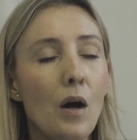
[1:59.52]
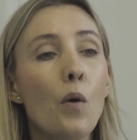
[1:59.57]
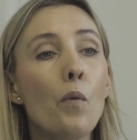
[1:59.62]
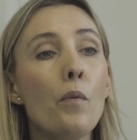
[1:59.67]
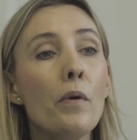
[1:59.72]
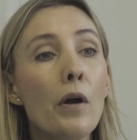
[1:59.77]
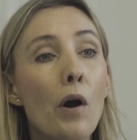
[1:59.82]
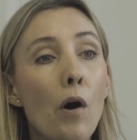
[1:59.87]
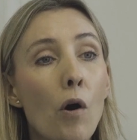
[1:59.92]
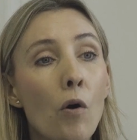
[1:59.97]

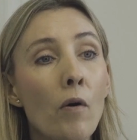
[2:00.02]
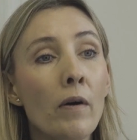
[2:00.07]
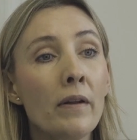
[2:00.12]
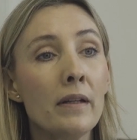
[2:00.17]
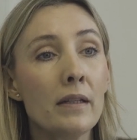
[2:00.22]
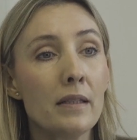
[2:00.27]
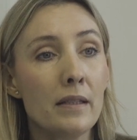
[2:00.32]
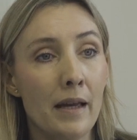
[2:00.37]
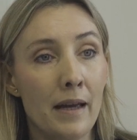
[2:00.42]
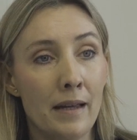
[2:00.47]
We all
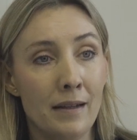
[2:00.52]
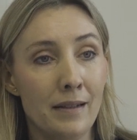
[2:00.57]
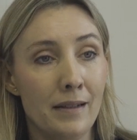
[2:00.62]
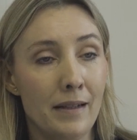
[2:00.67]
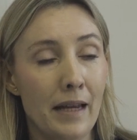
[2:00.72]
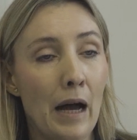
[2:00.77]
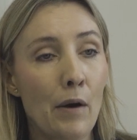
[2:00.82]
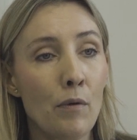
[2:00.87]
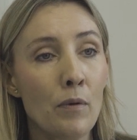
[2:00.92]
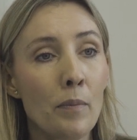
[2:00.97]
understand
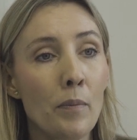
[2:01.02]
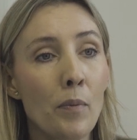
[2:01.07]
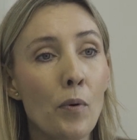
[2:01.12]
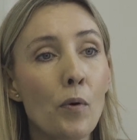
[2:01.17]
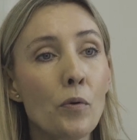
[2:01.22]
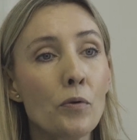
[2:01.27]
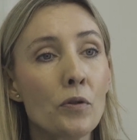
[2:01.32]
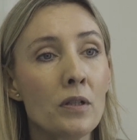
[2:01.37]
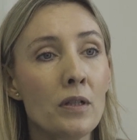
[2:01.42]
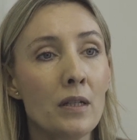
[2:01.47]
how
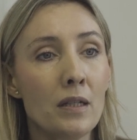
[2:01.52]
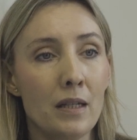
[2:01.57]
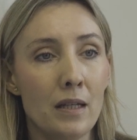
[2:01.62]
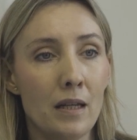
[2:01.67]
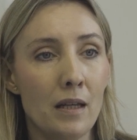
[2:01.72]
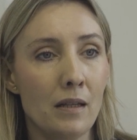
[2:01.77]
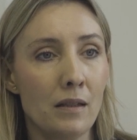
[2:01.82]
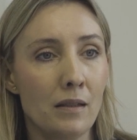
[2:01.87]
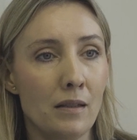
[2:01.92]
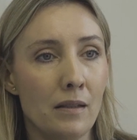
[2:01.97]
important it
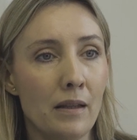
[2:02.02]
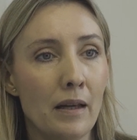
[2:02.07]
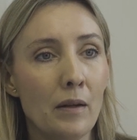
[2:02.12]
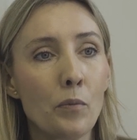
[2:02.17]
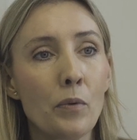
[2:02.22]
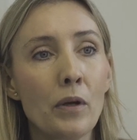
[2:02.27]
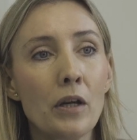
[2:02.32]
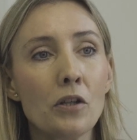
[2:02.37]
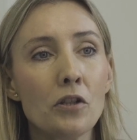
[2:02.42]
is that we